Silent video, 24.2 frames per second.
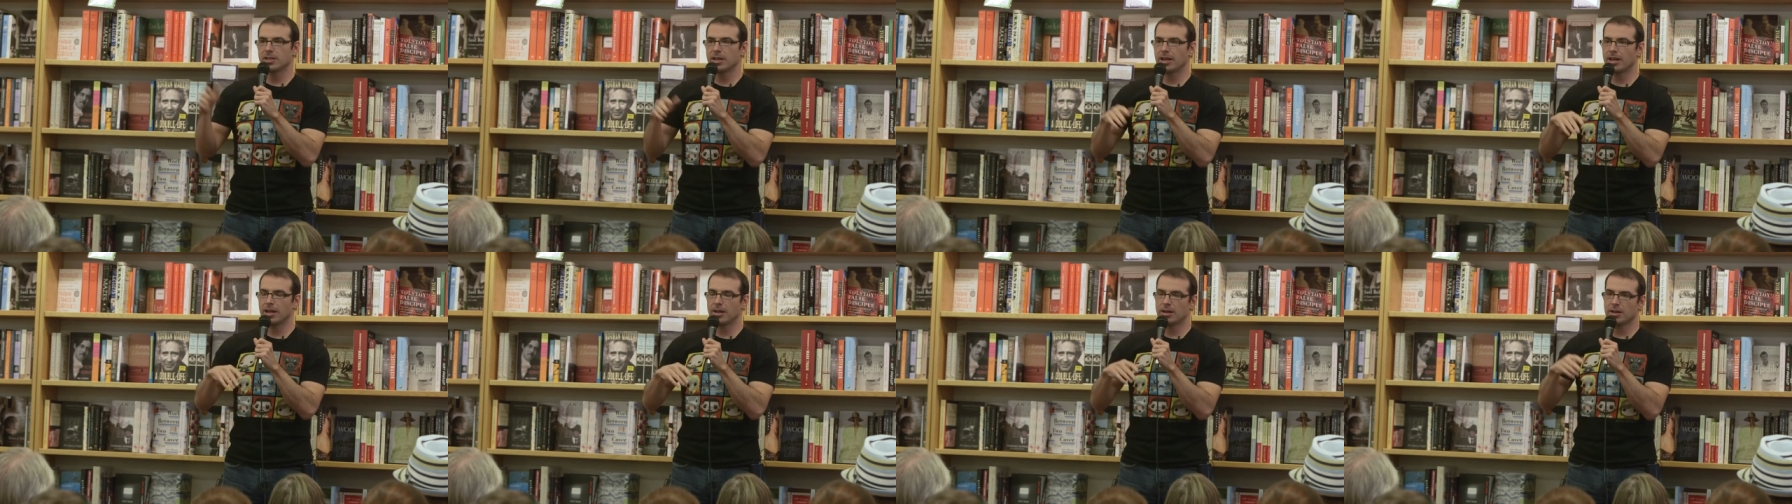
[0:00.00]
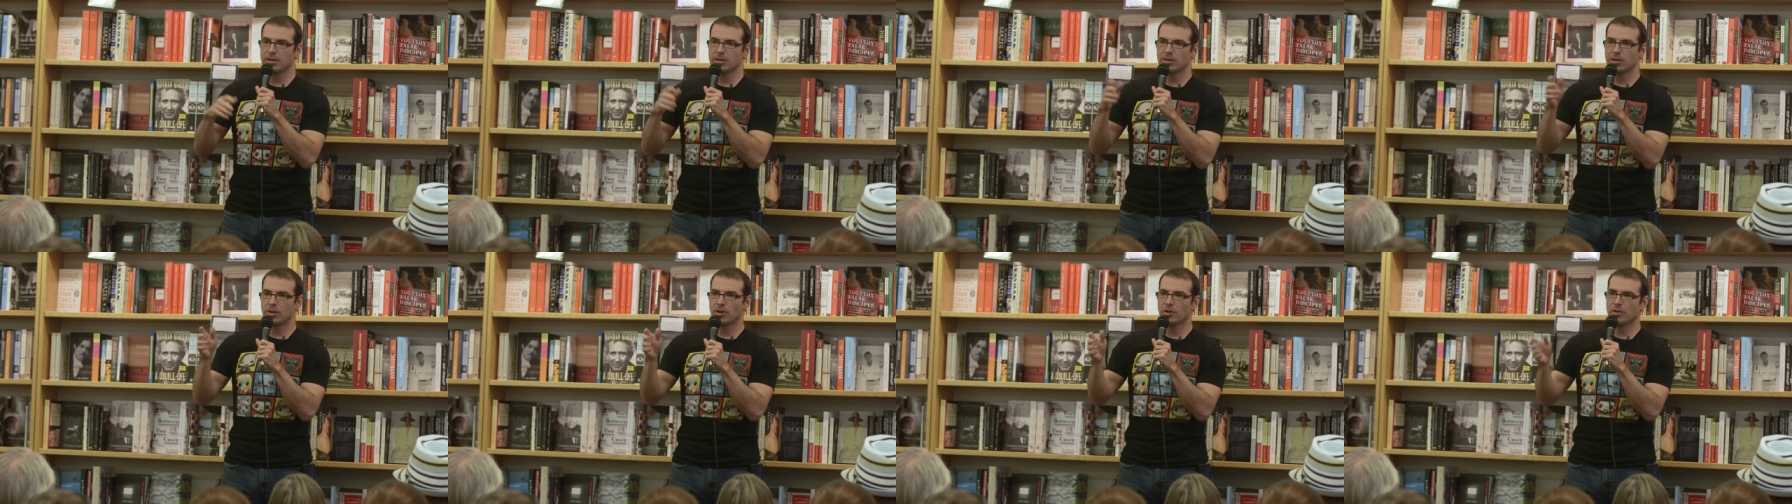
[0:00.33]

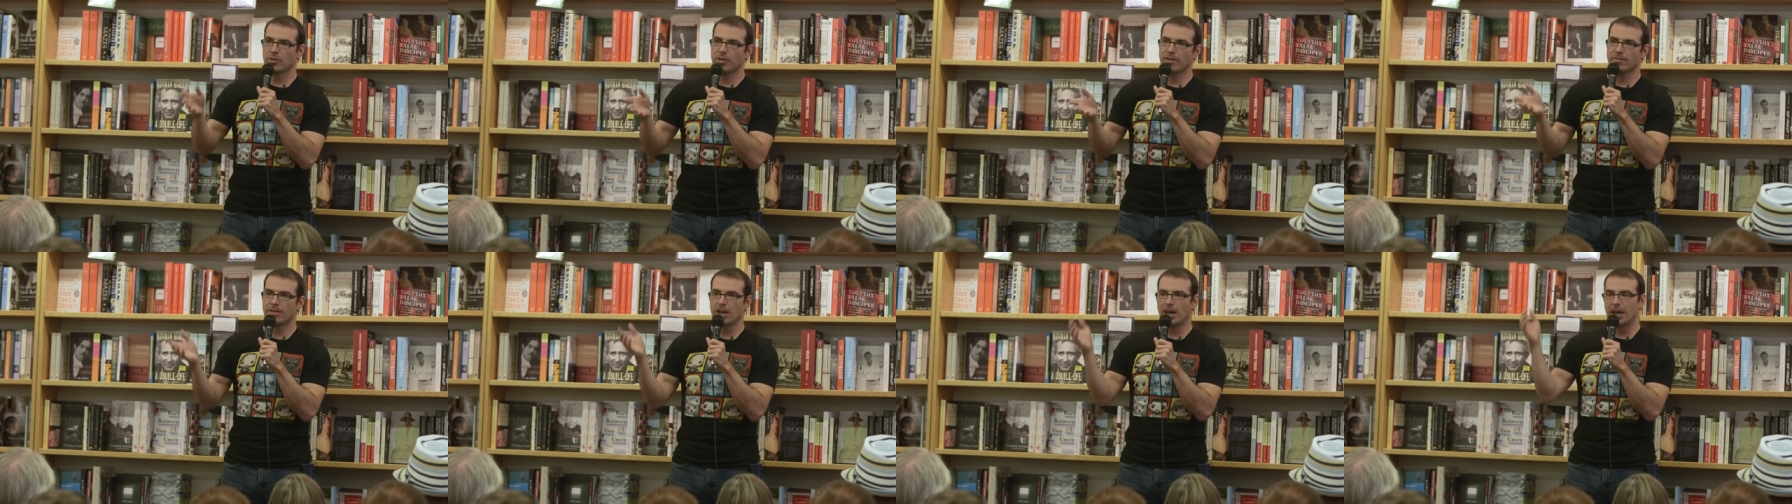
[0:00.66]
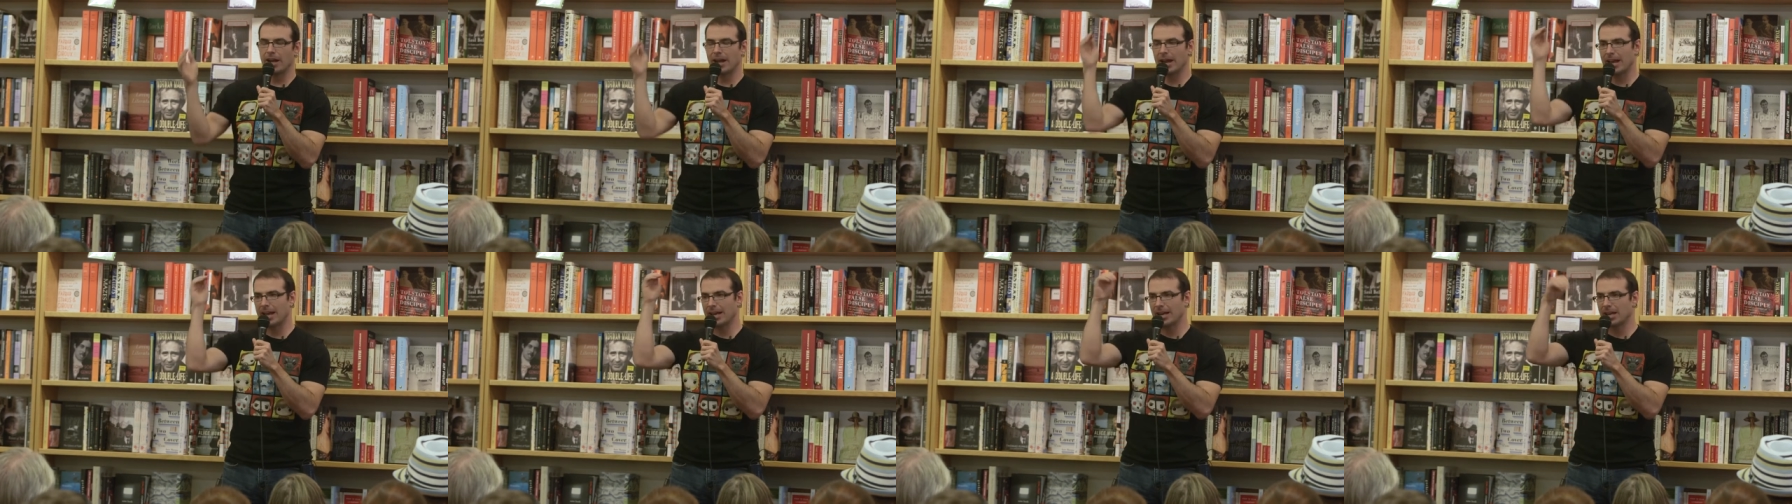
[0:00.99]
and you know they've got
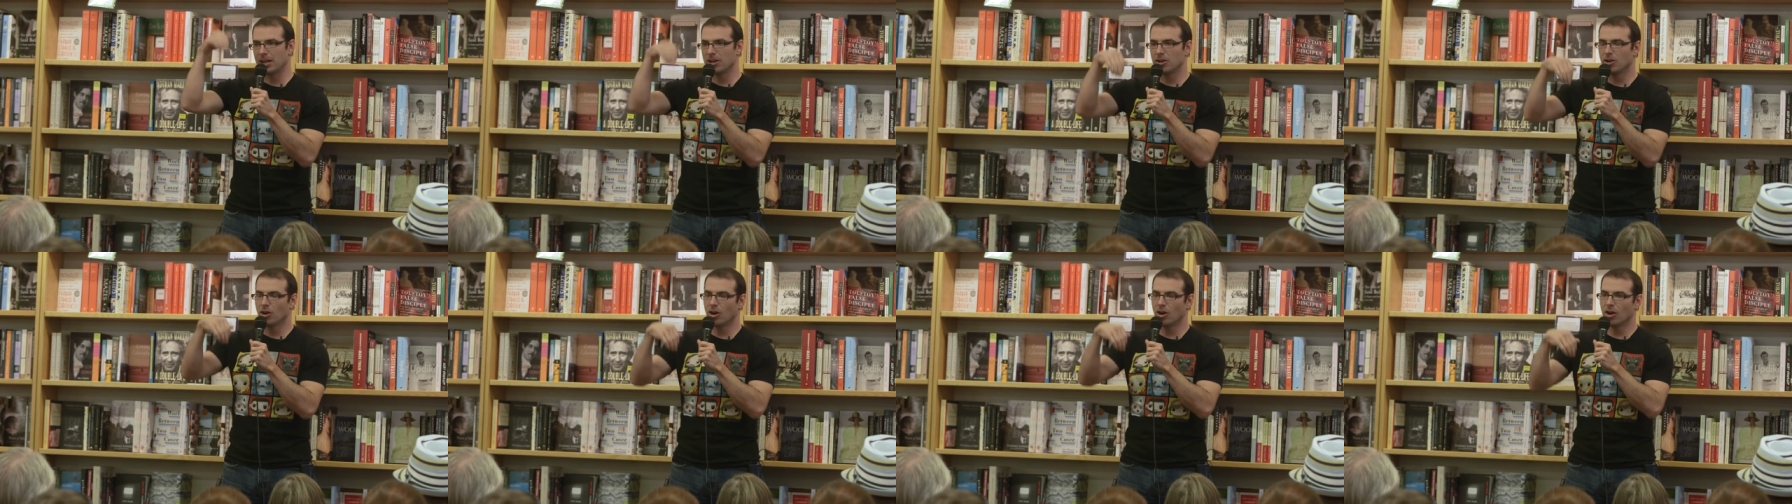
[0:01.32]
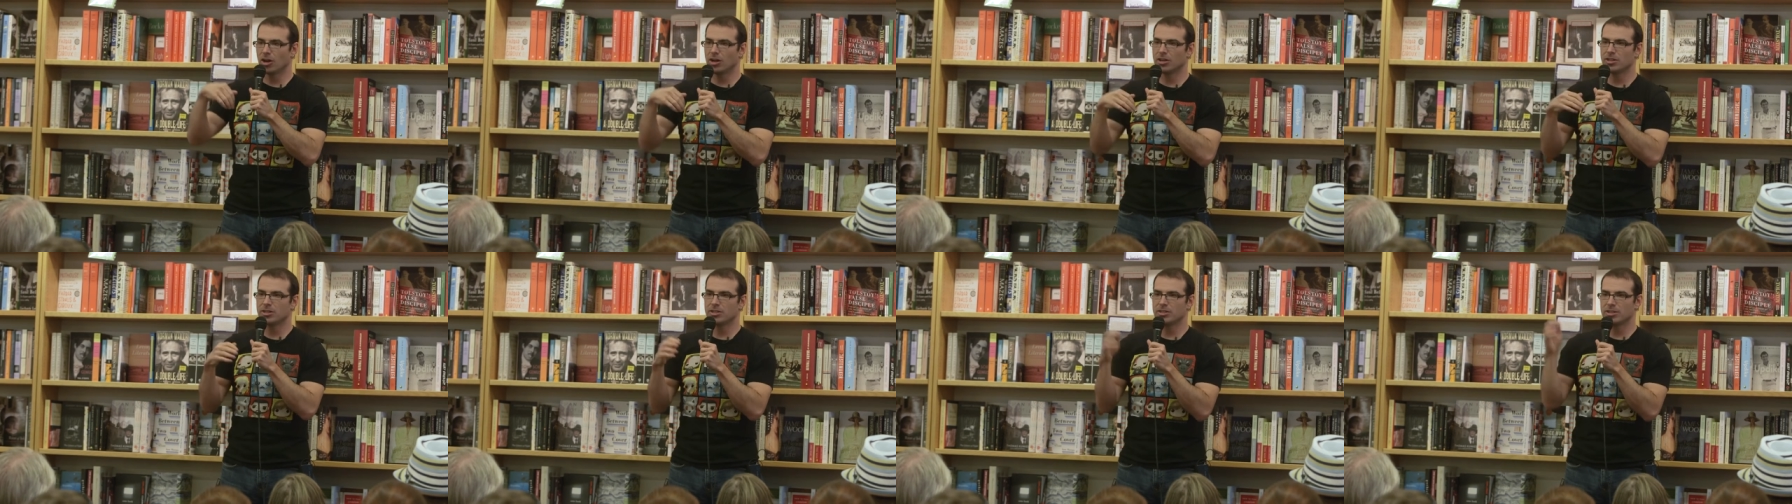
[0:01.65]
hanging
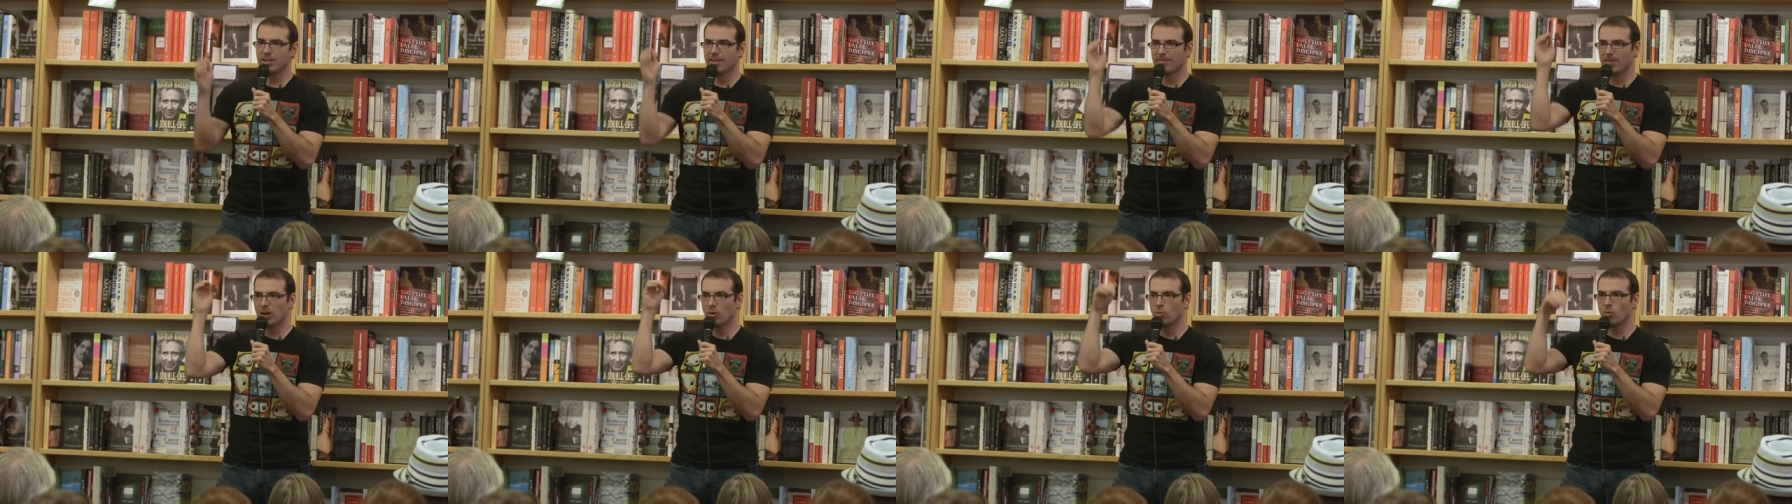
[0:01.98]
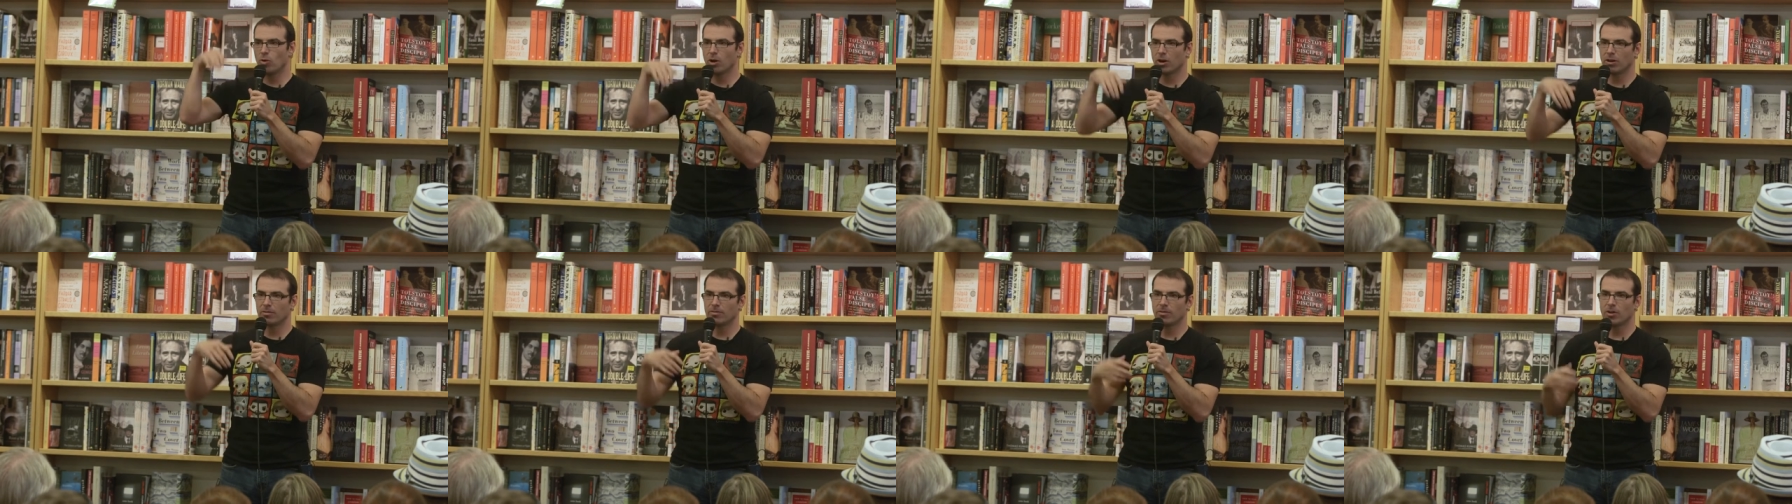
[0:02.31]
gardens, they've got
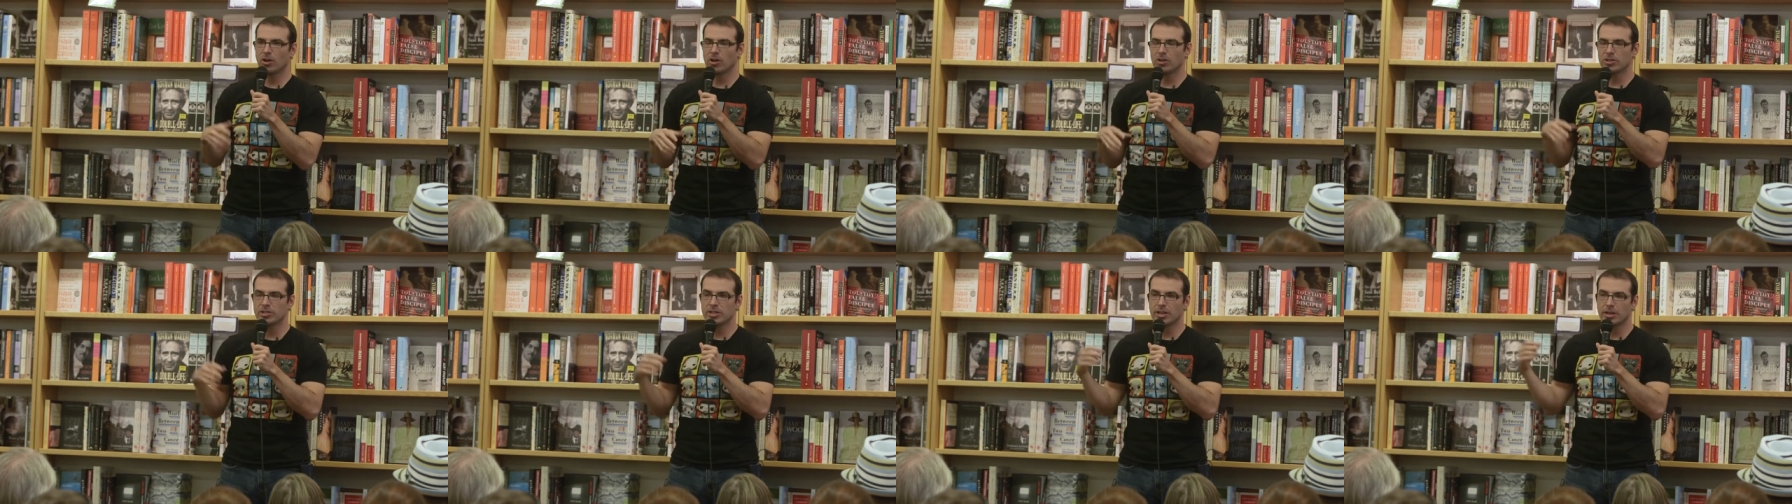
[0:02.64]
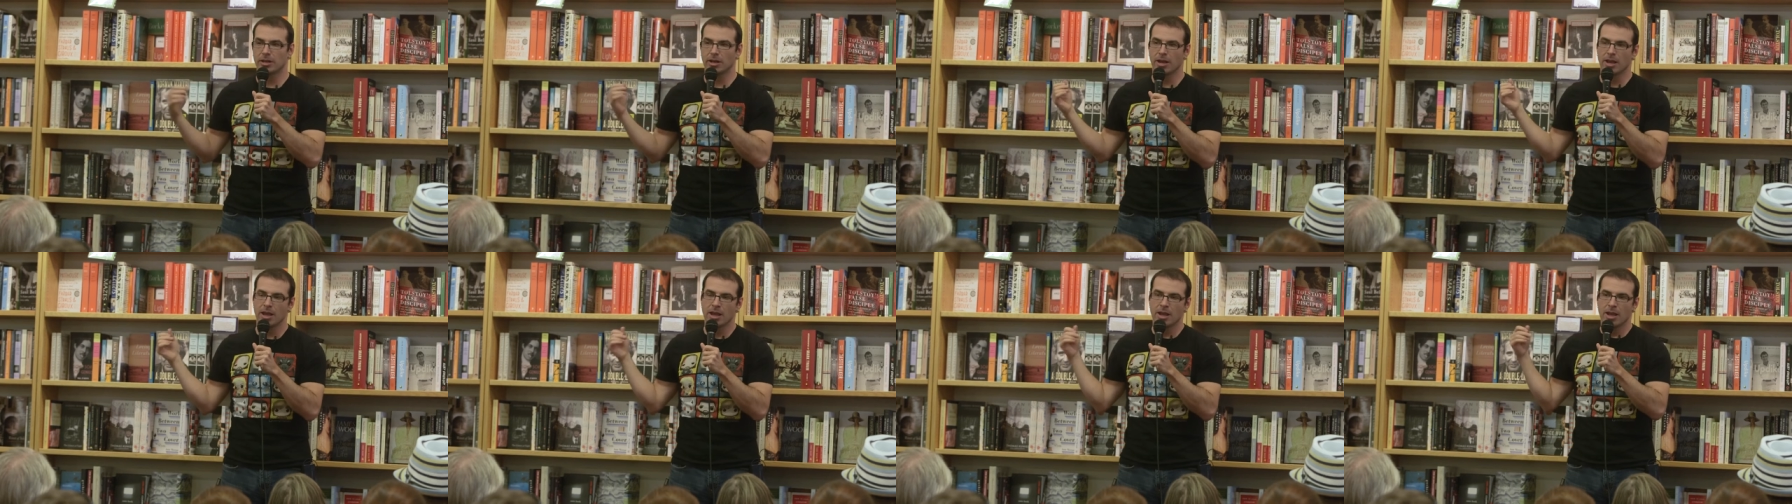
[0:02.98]
waterfalls, and